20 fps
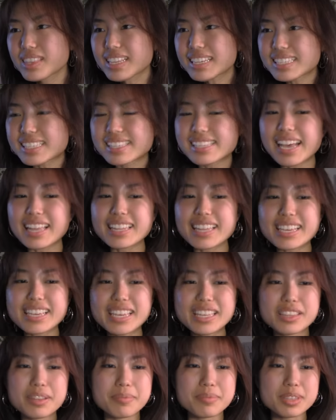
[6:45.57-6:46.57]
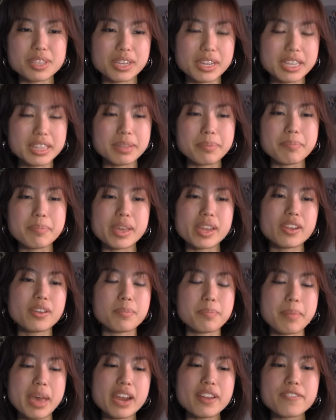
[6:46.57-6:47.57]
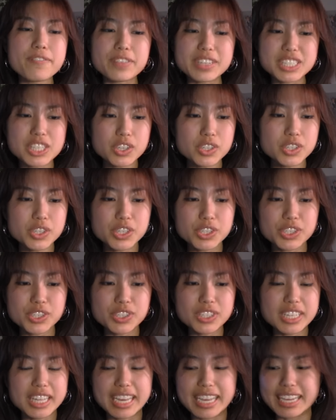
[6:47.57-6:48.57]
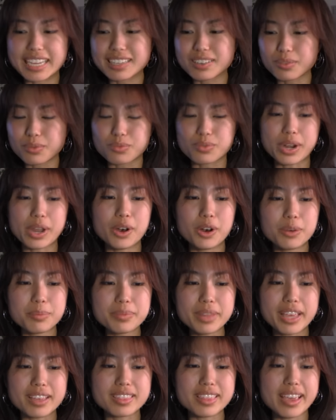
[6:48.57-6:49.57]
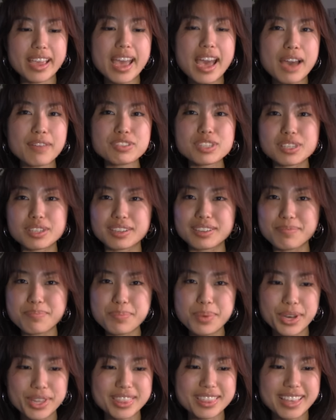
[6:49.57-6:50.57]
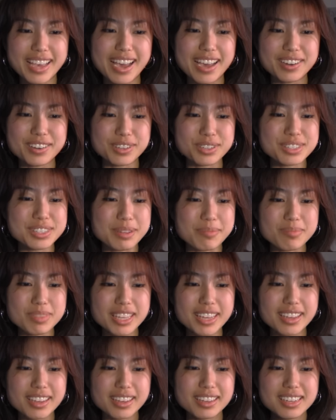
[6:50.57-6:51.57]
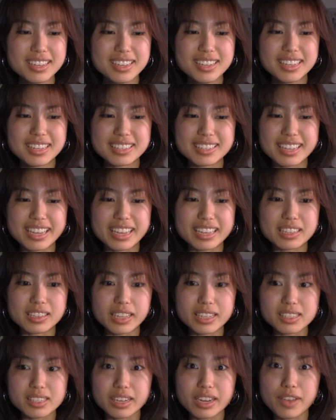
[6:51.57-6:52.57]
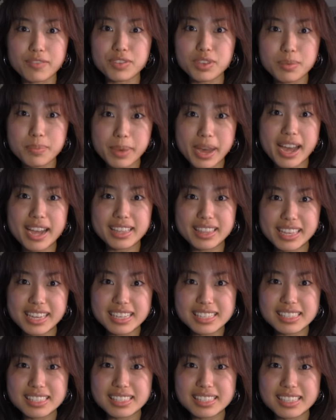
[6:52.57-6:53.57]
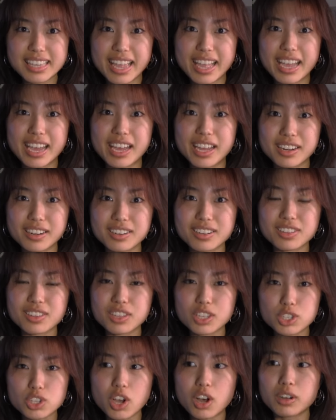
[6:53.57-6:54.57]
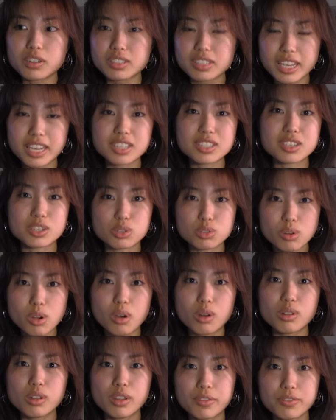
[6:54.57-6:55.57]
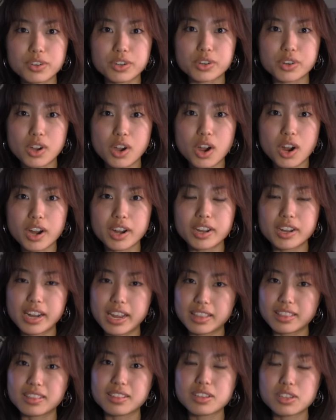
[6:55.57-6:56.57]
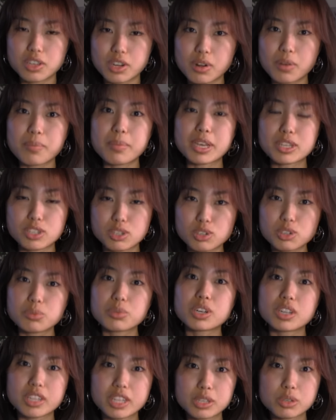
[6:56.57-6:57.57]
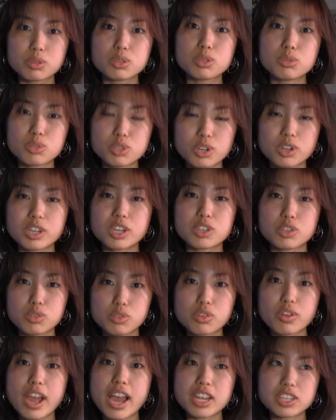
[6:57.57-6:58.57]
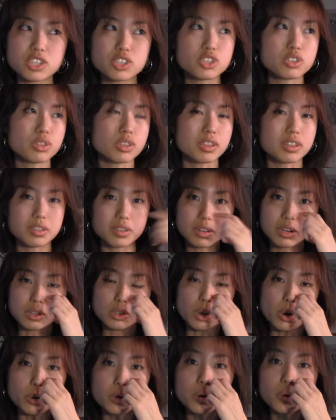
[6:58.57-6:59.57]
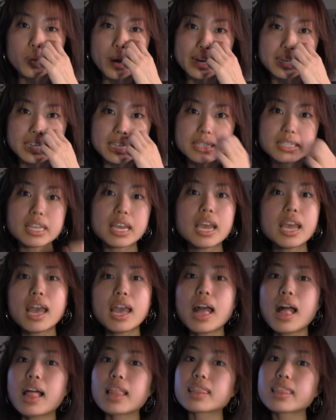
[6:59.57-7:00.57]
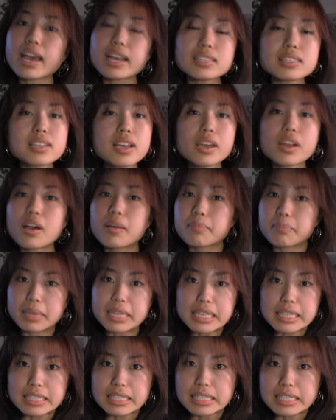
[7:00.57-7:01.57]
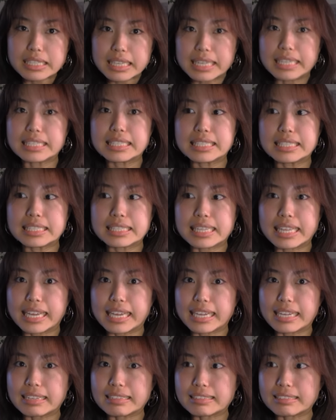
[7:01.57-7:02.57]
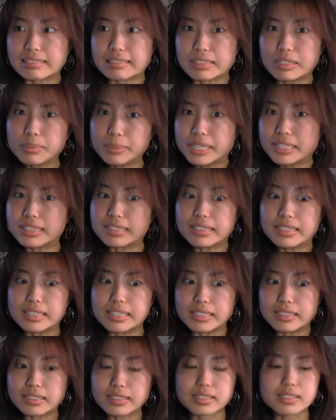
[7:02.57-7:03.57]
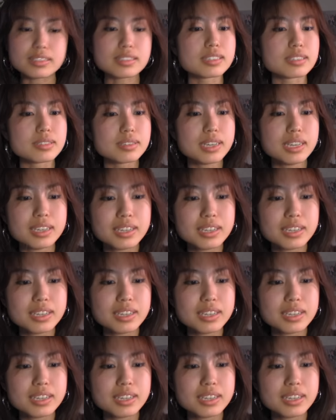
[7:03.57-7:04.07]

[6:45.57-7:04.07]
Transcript: selling in the metaphysical, like, realm, like, they have to put that or something. Like, listen, if you buy this and the doll takes control of your car and, you know, makes you do an illegal U-turn and you crash into the local Wendy's, that's not on me, sis. Like, you bought the doll, so...